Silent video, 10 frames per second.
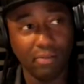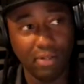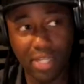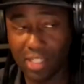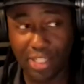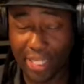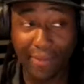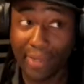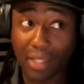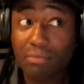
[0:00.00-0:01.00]
Little
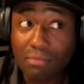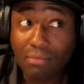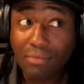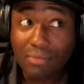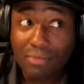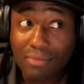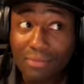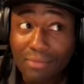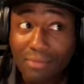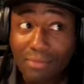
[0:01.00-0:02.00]
Jimmy.
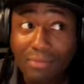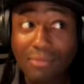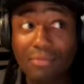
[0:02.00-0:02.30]
Little Jimmy.